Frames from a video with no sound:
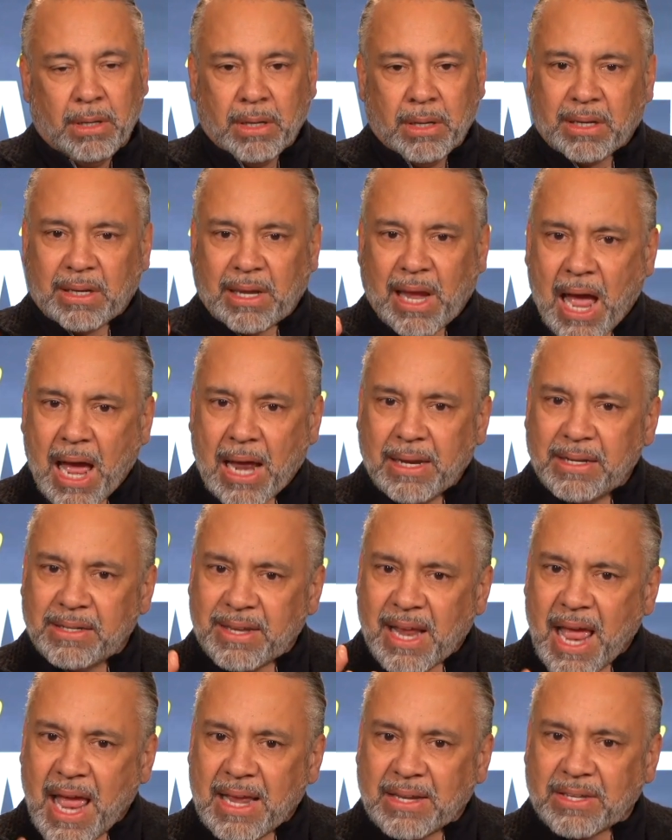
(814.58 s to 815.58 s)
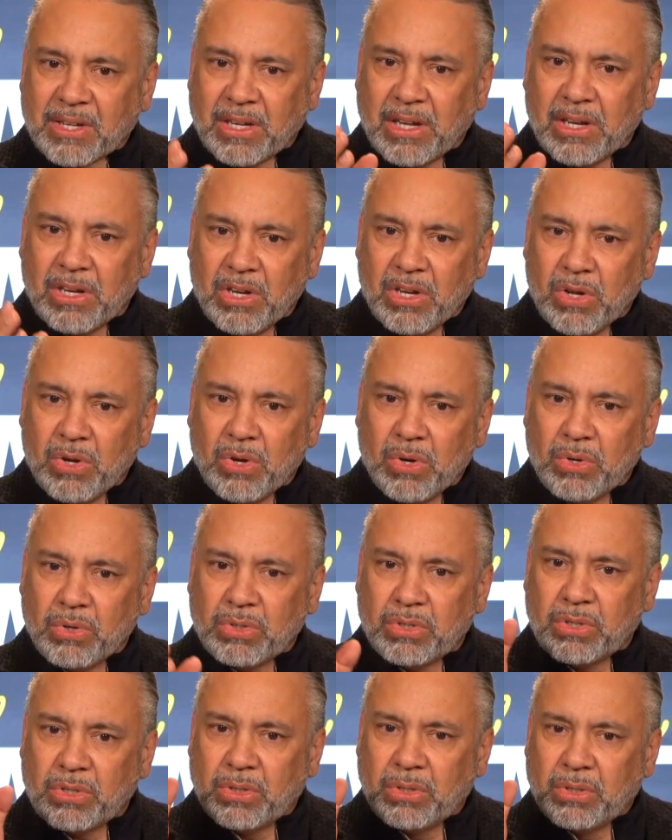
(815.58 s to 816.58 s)
God is asking you
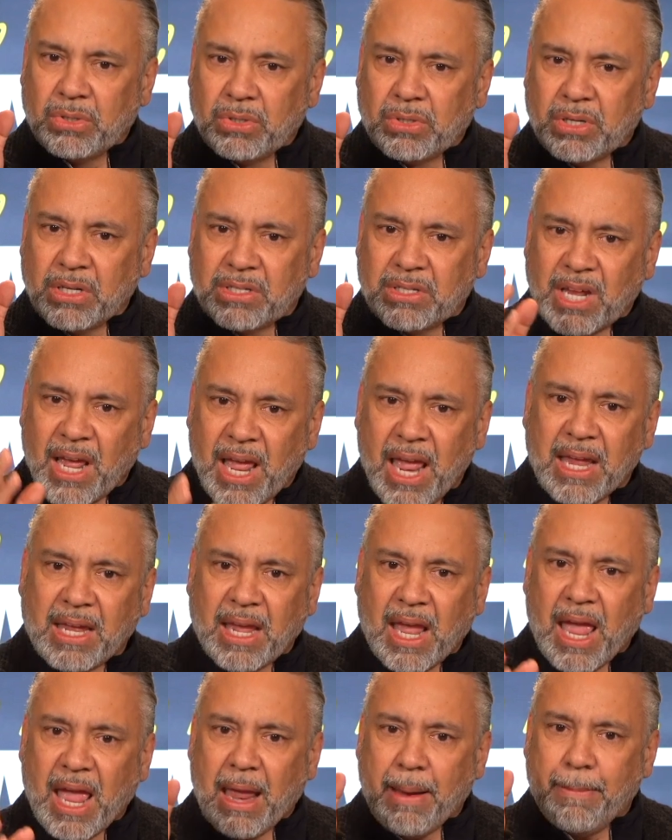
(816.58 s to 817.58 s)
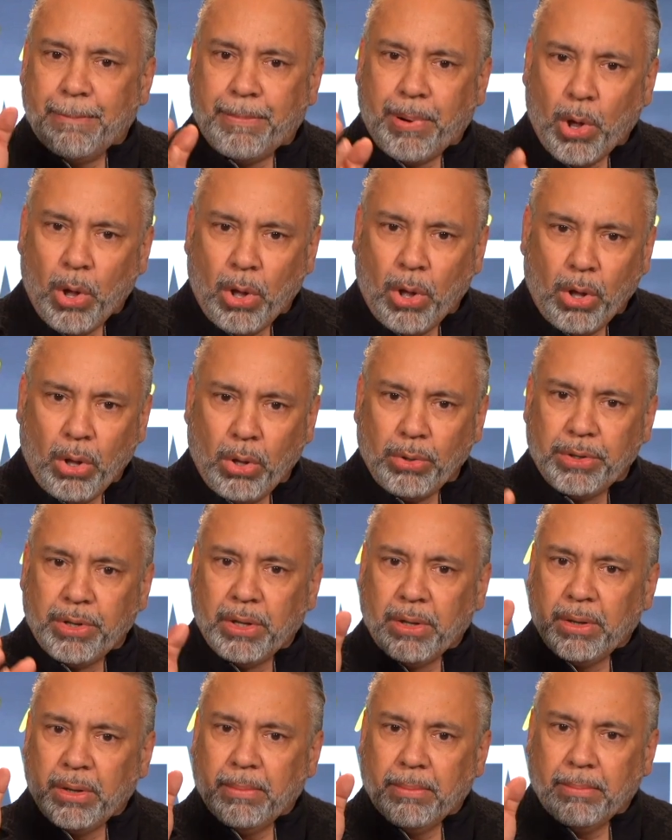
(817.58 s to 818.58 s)
to take a bold
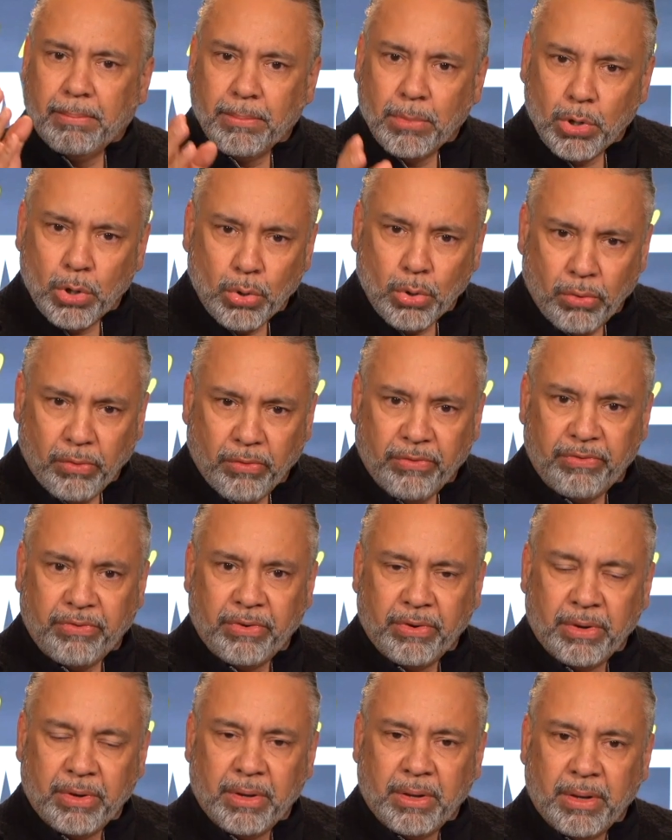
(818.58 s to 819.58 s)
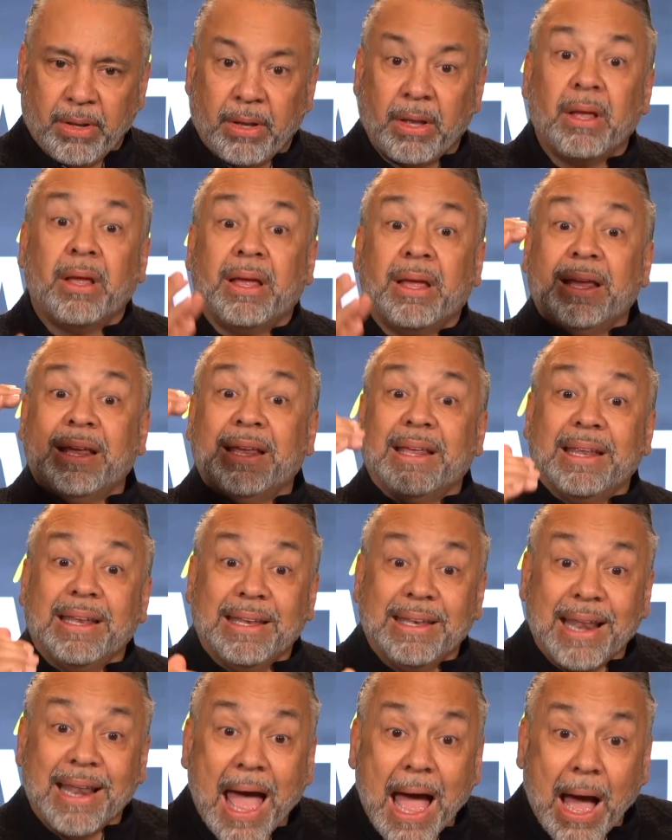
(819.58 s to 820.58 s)
move.
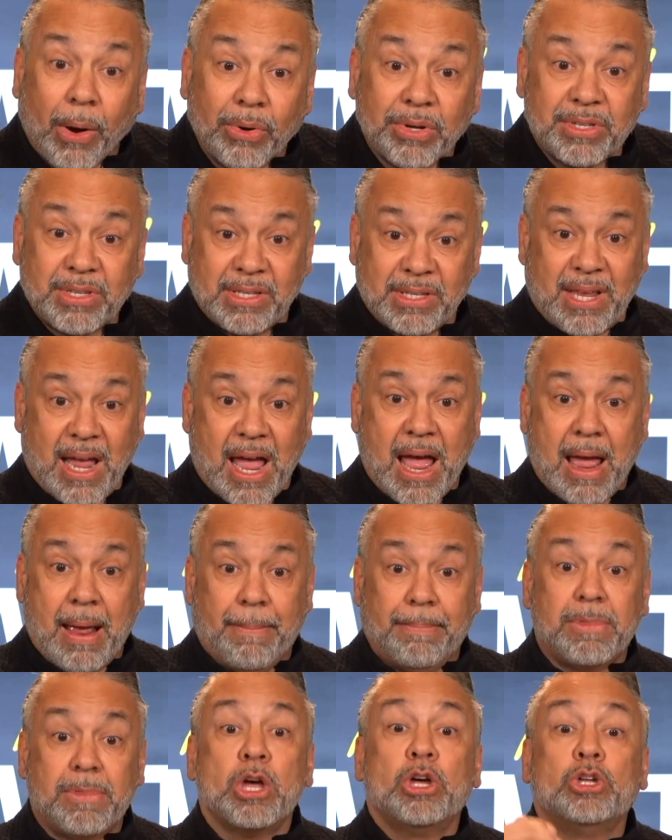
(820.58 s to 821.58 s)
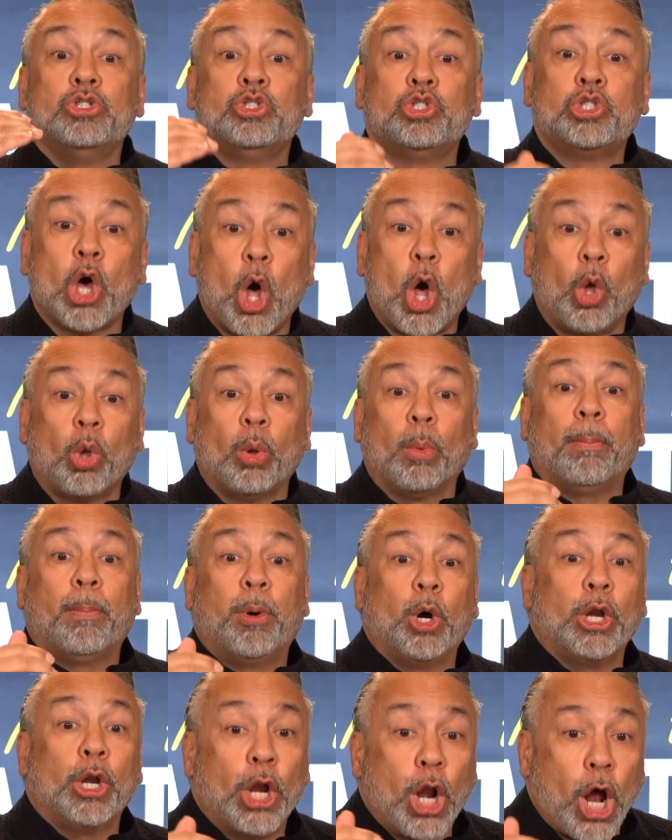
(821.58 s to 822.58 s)
Now is the time. Don't
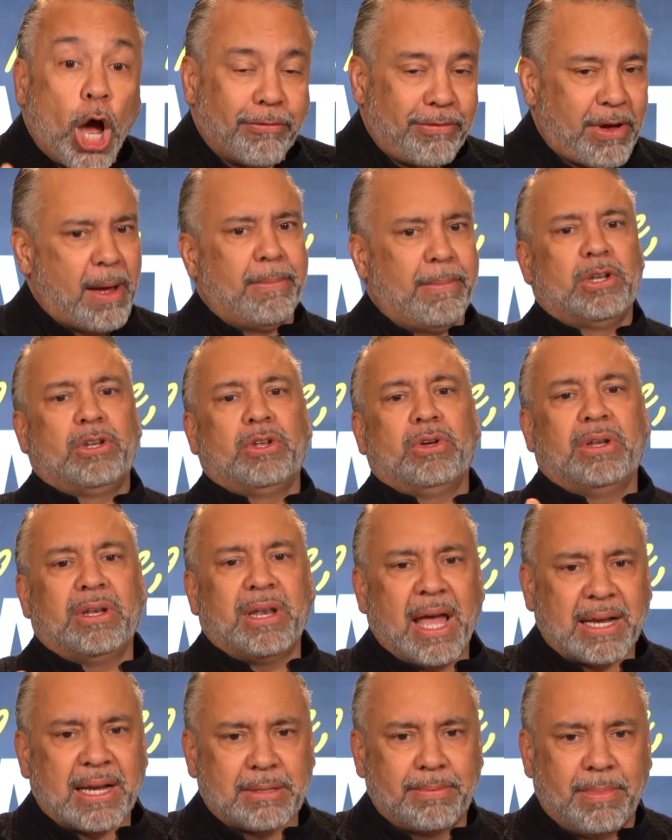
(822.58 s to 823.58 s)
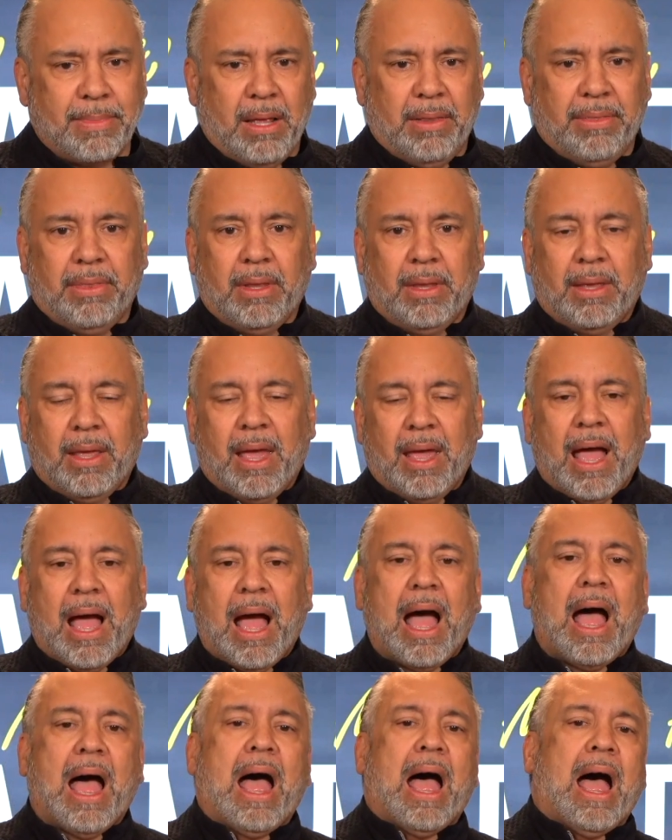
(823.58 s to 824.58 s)
put it off. I'm going to do it next month.
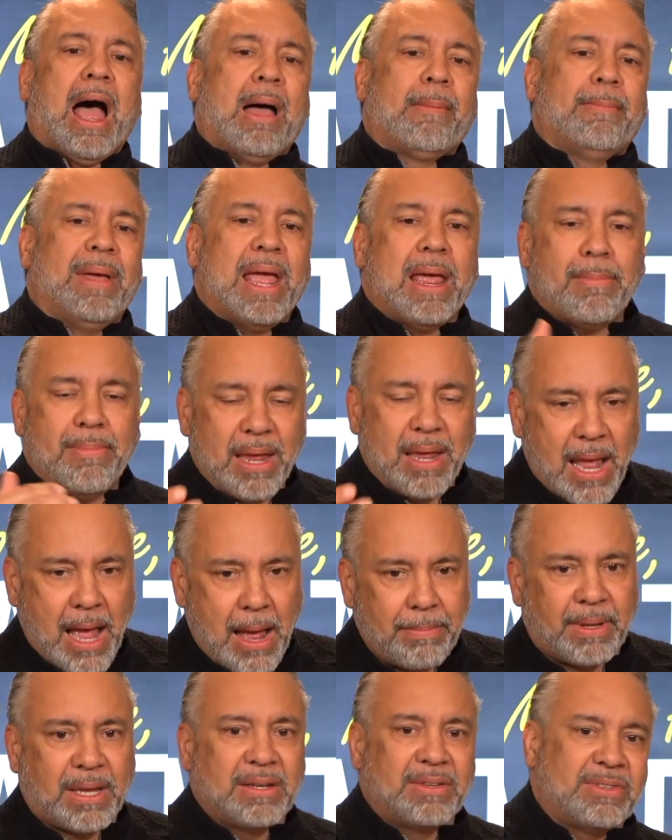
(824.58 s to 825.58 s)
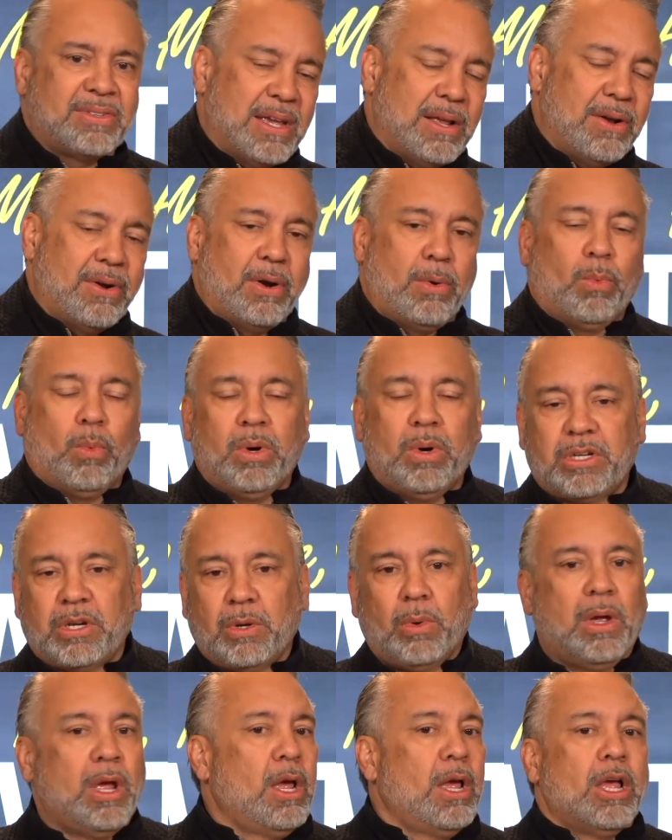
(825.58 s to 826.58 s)
Maybe. I'm considering. Wish
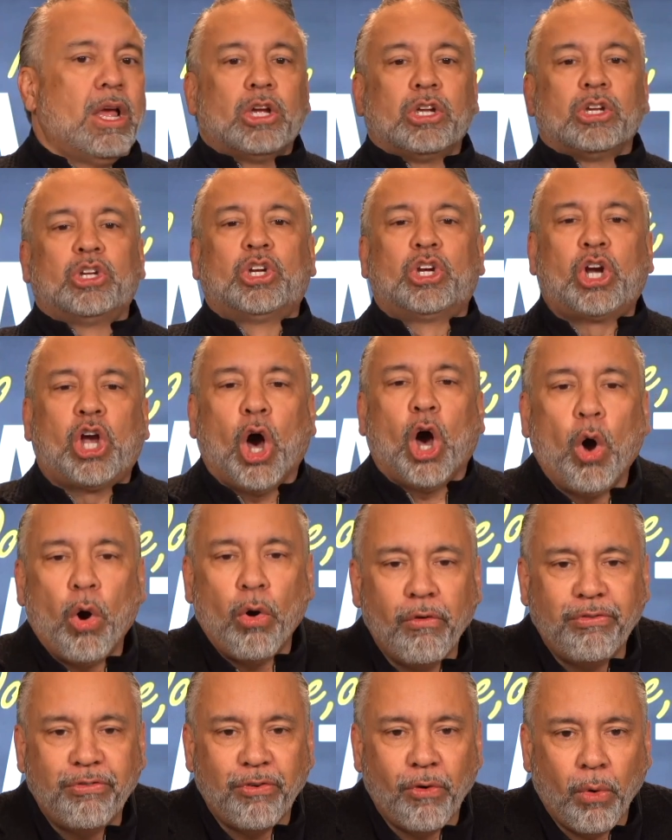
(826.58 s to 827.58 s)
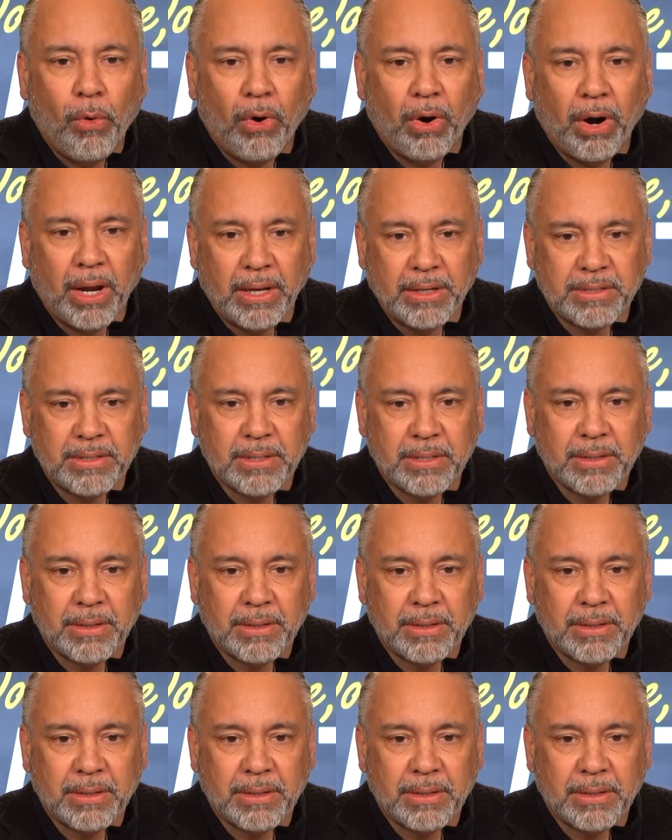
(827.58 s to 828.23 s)
you. Go for it.